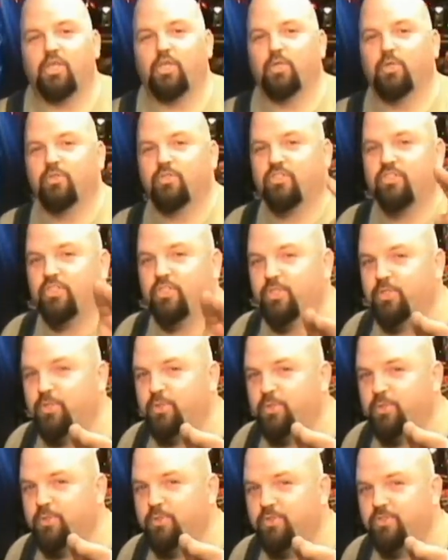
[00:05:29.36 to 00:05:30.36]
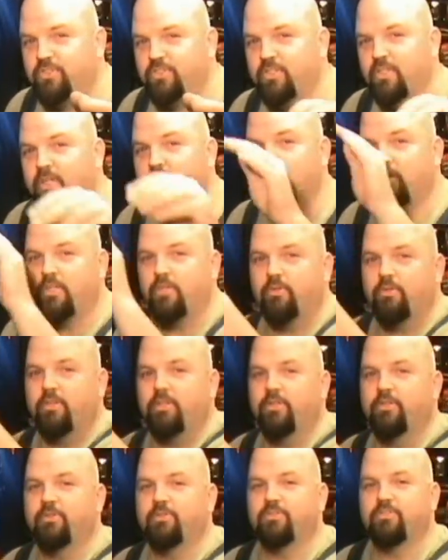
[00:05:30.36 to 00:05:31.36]

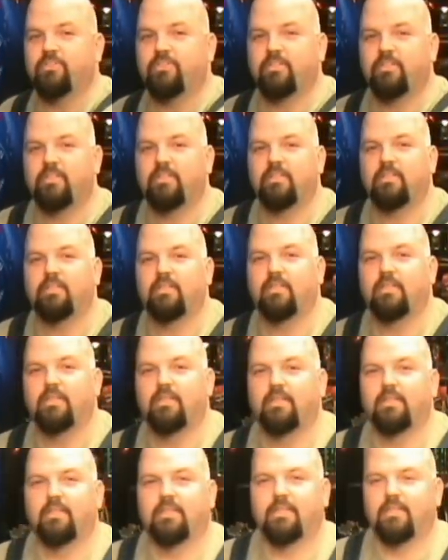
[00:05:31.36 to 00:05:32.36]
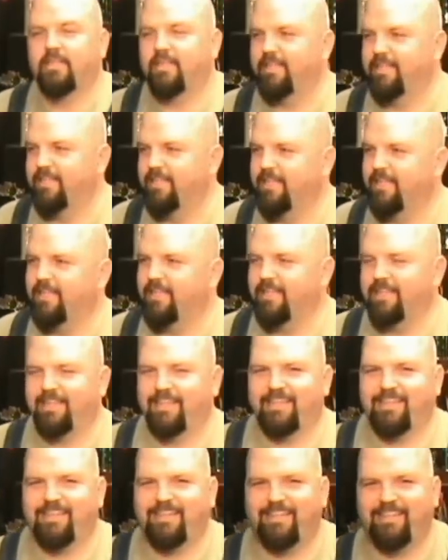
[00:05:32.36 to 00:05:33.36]

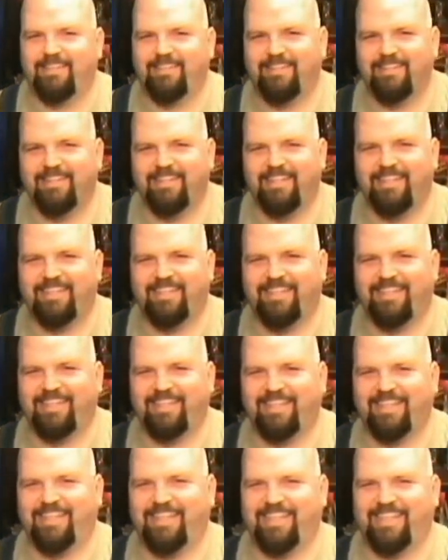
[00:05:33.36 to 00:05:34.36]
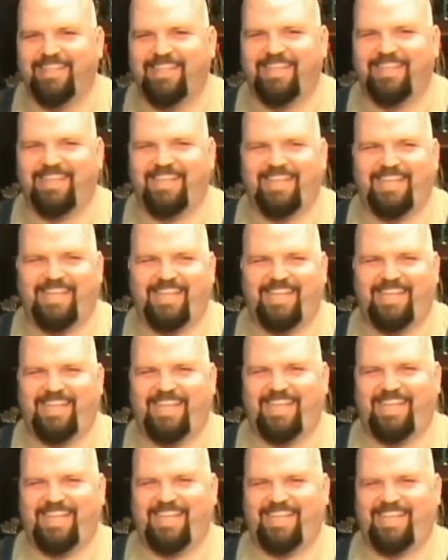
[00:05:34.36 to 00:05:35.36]

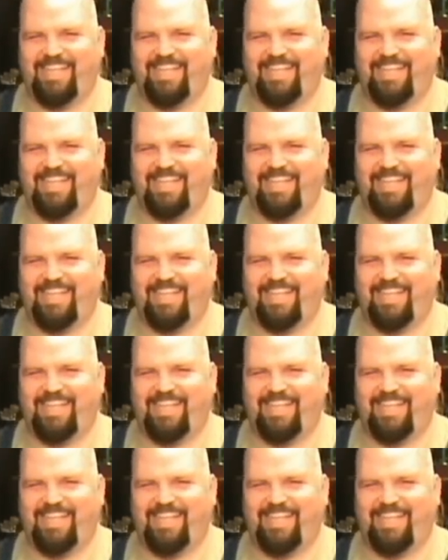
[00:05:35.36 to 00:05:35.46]
No words are spoken by the person on screen.